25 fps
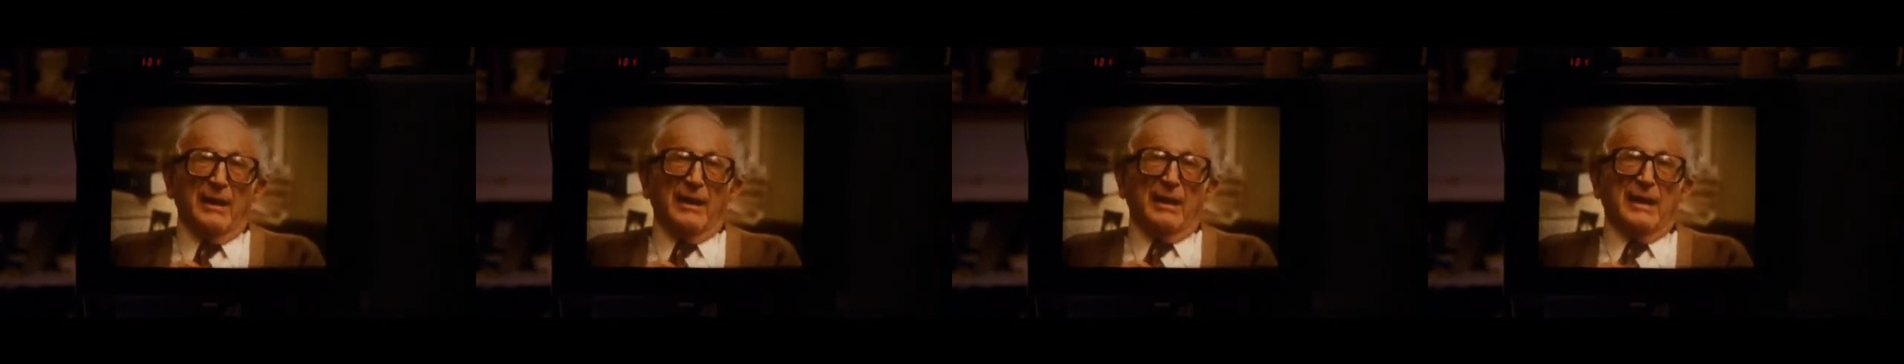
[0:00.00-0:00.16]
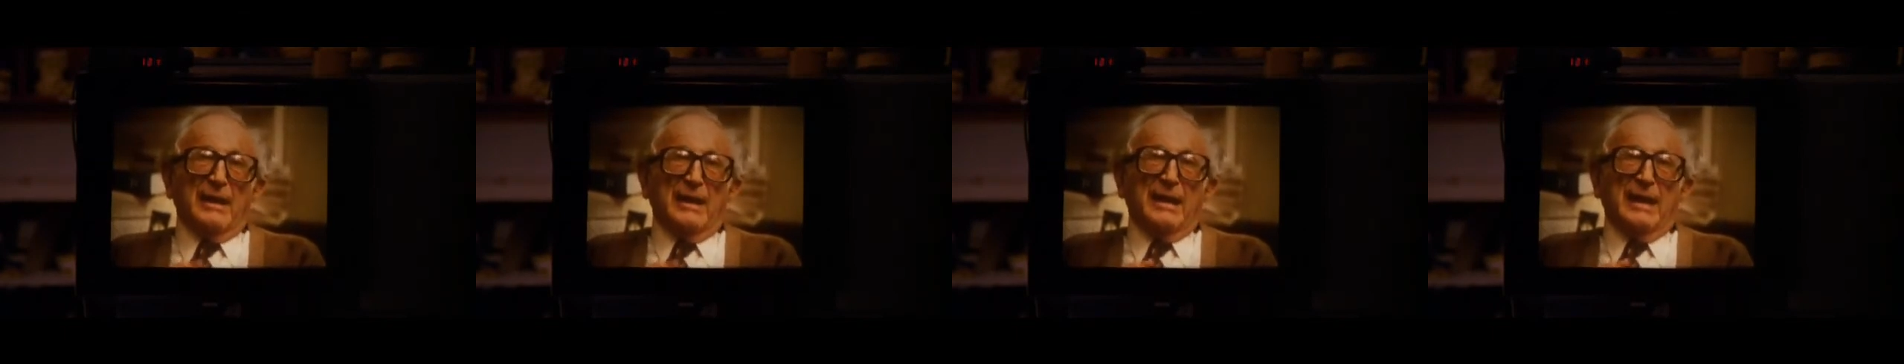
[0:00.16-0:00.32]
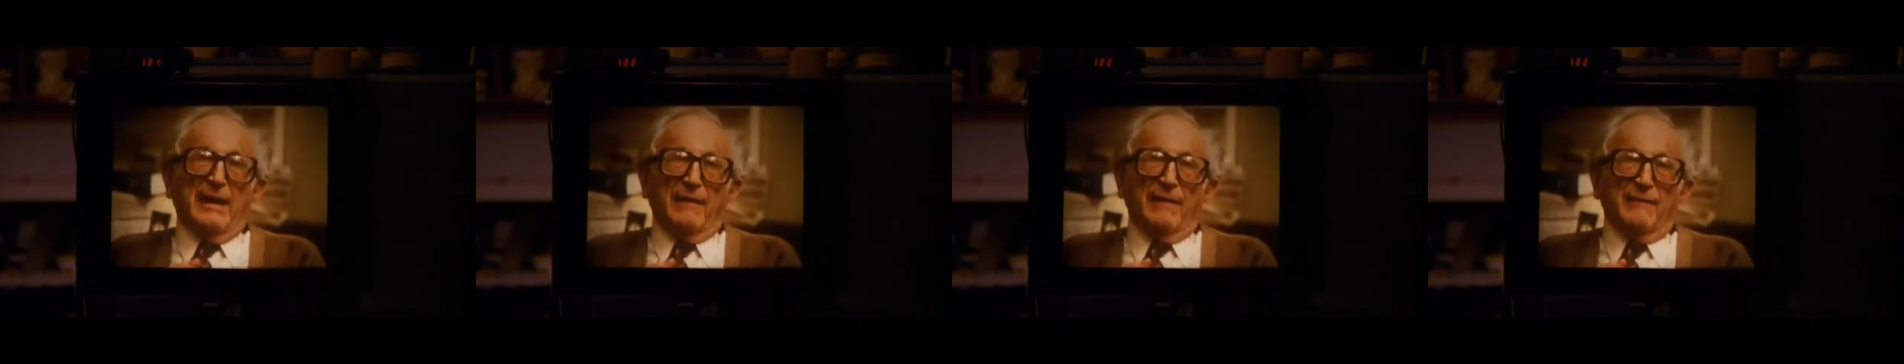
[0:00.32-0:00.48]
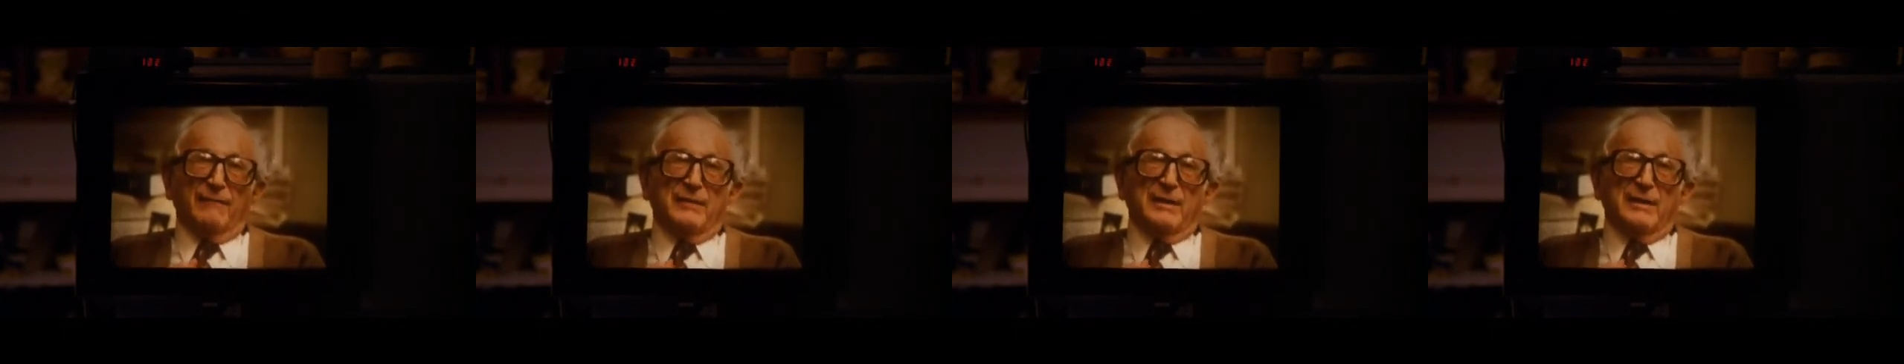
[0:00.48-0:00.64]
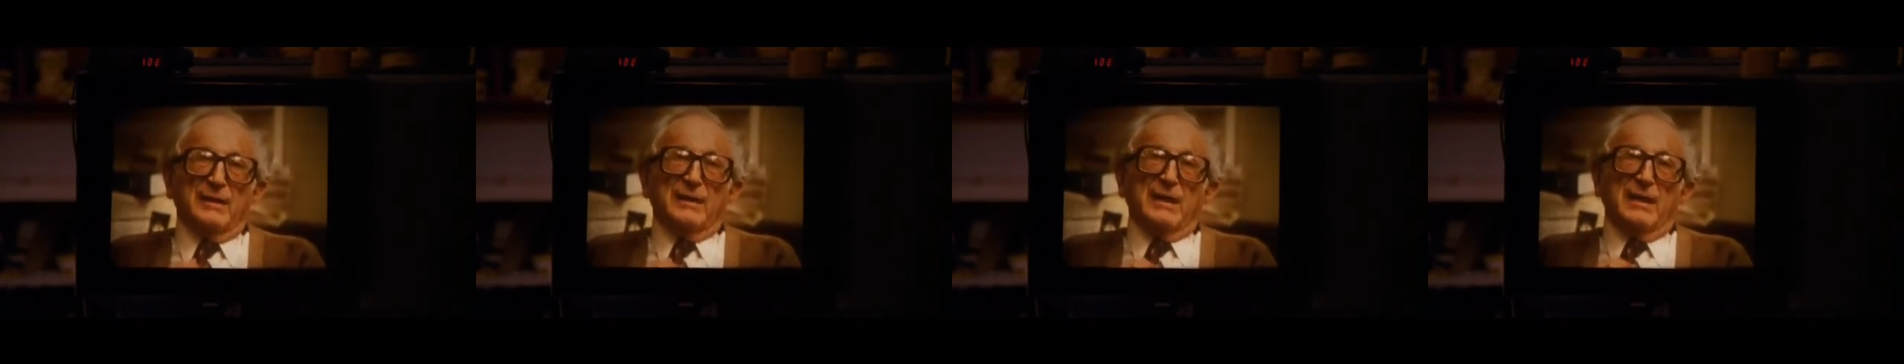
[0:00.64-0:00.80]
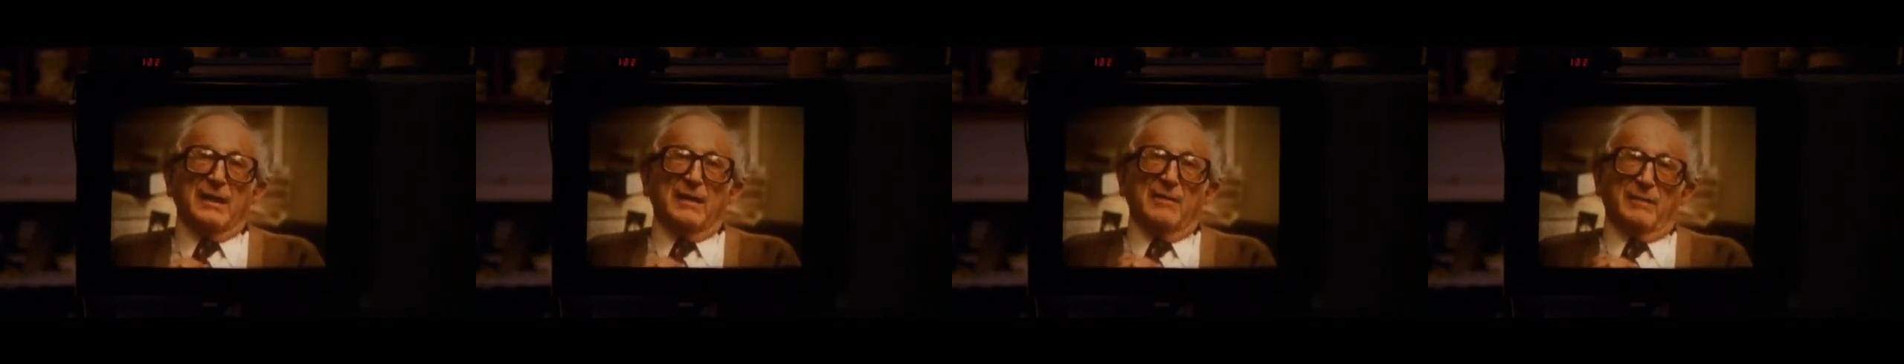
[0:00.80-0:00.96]

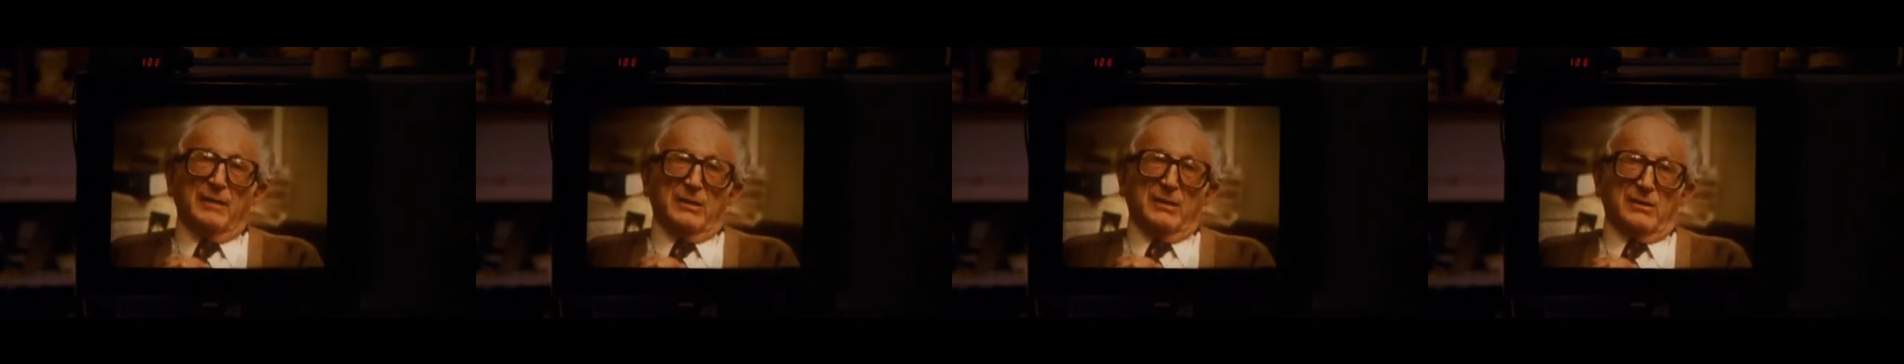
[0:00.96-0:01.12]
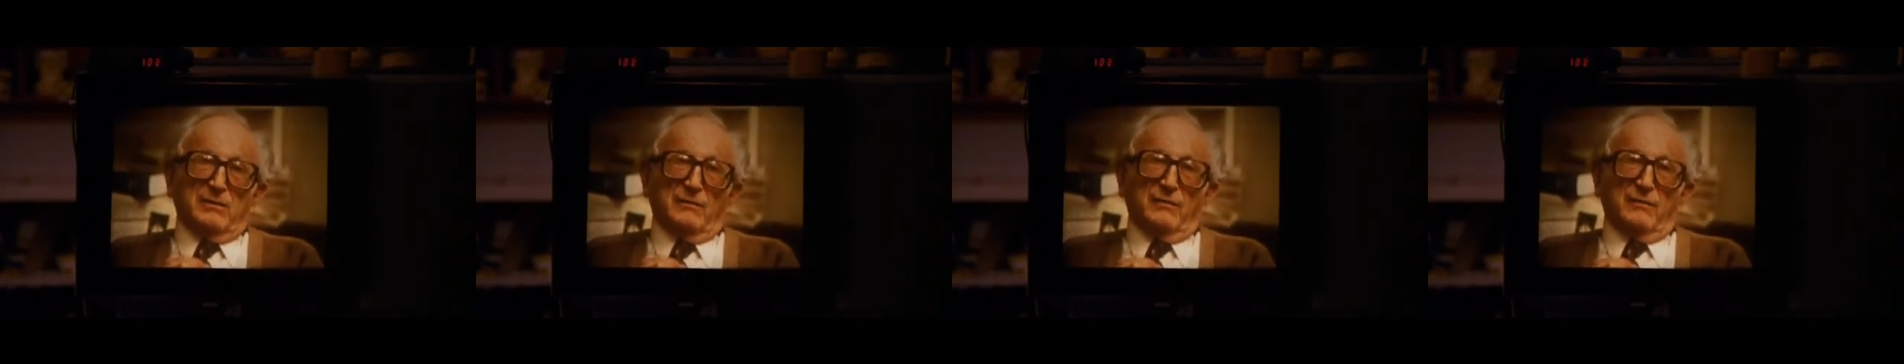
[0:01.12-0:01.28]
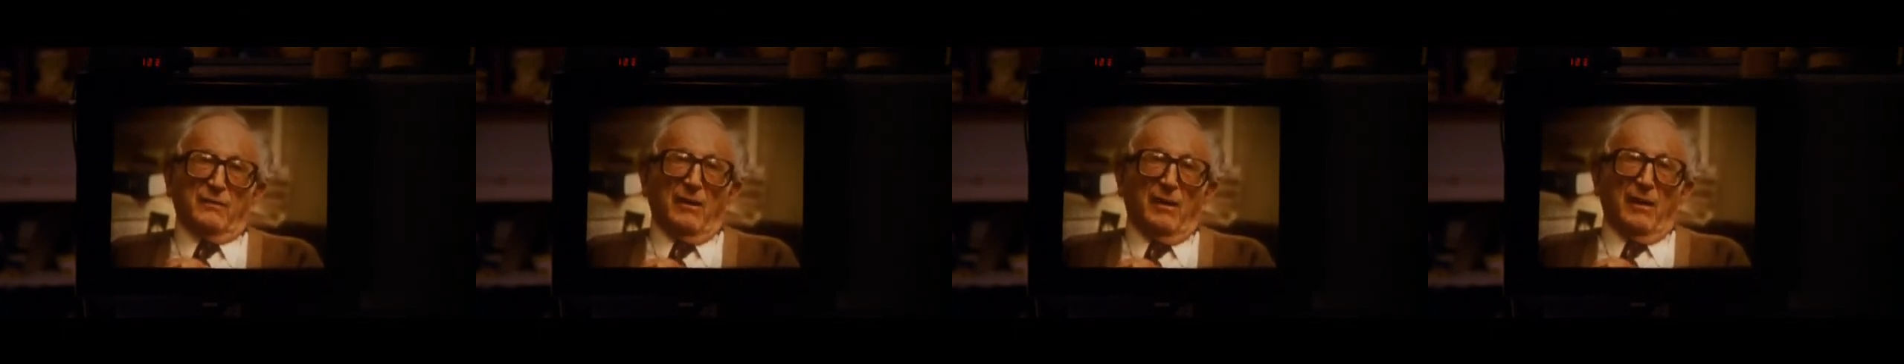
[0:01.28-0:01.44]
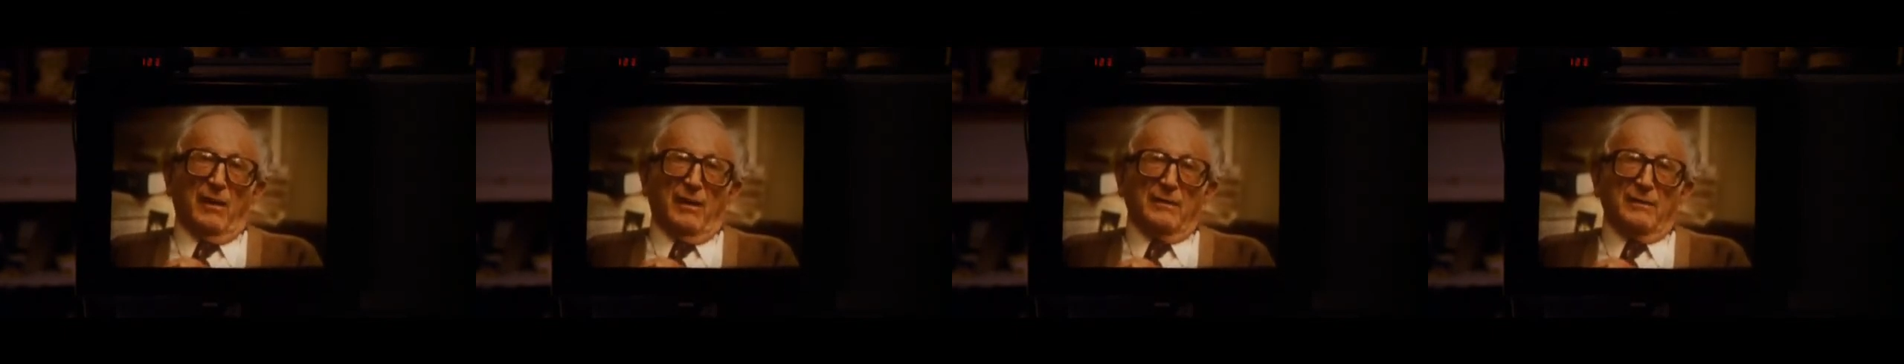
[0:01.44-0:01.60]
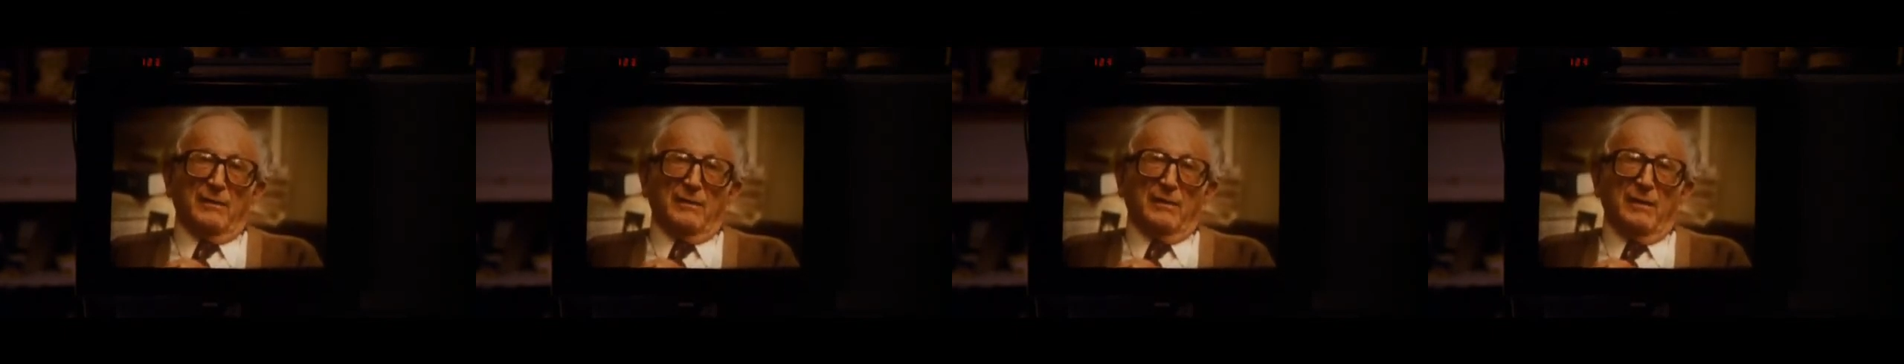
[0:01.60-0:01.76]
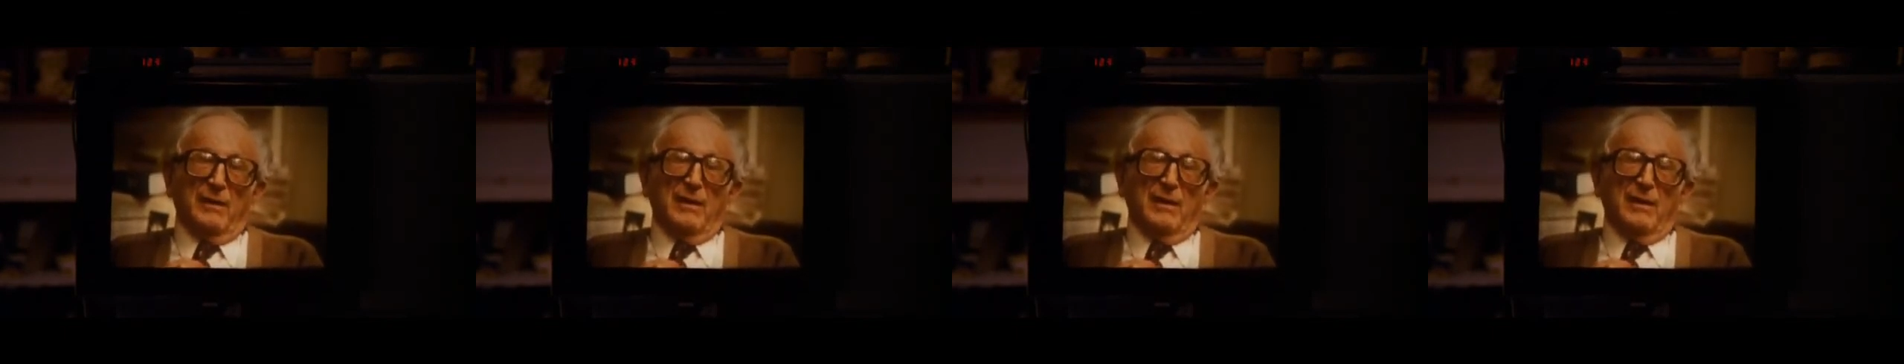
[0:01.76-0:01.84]
loving image of God.